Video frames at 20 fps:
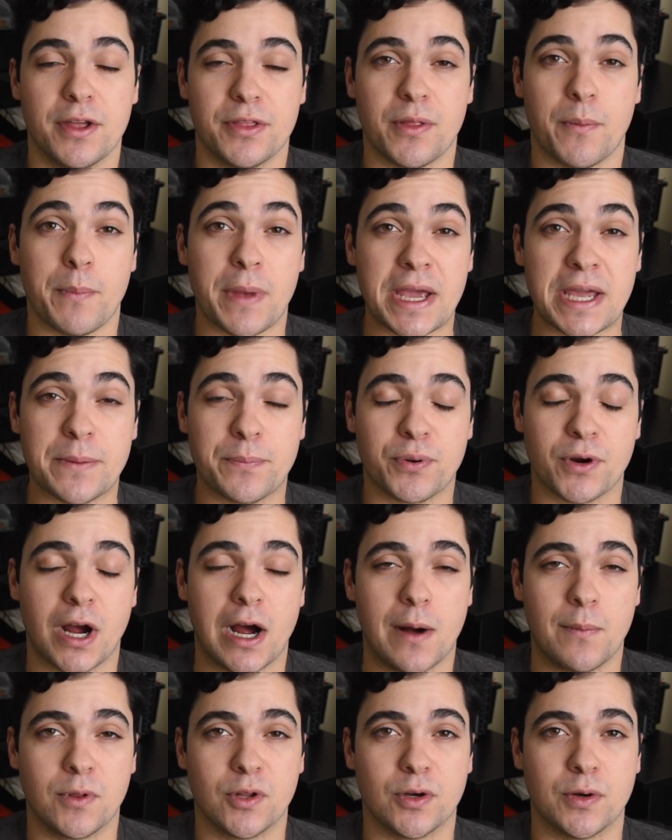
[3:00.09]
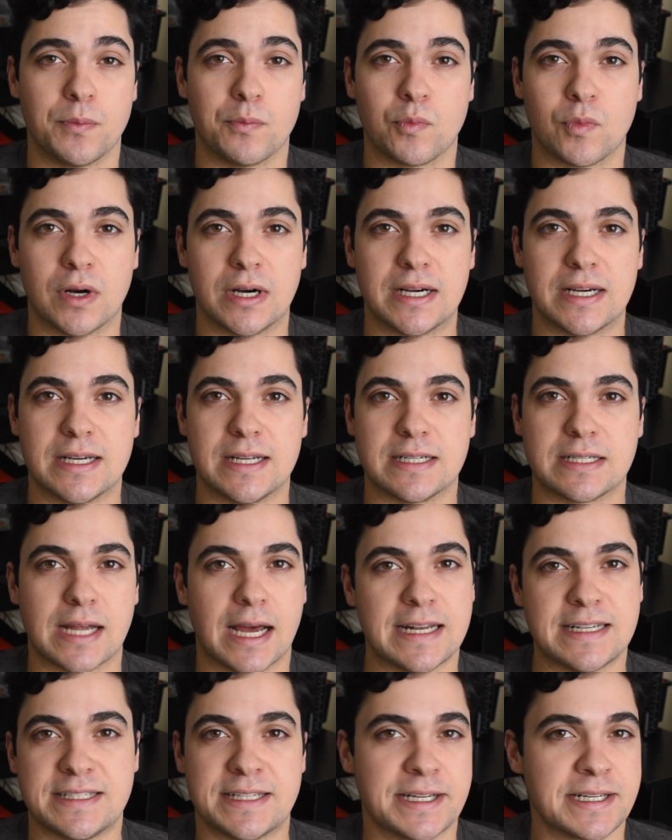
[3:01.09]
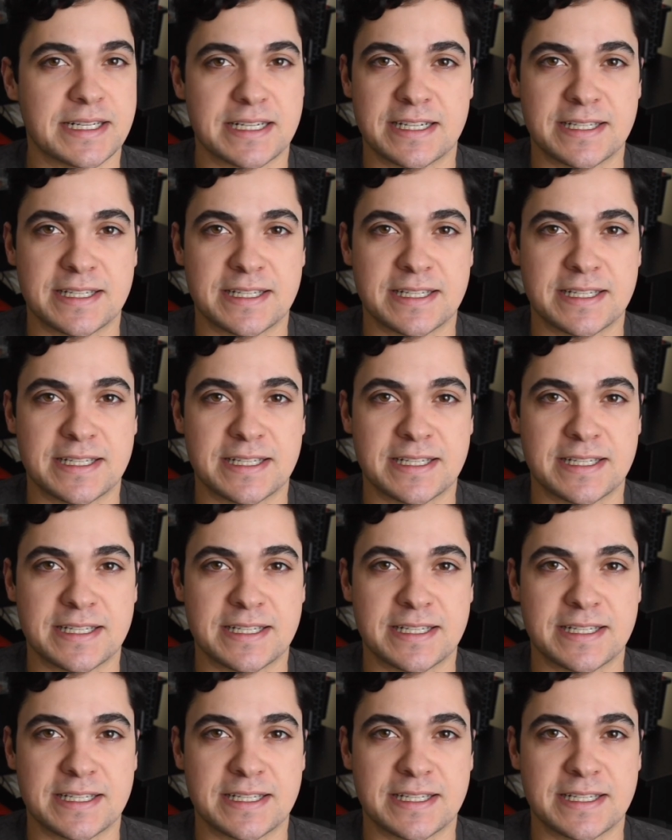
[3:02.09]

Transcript: The main problem was I didn't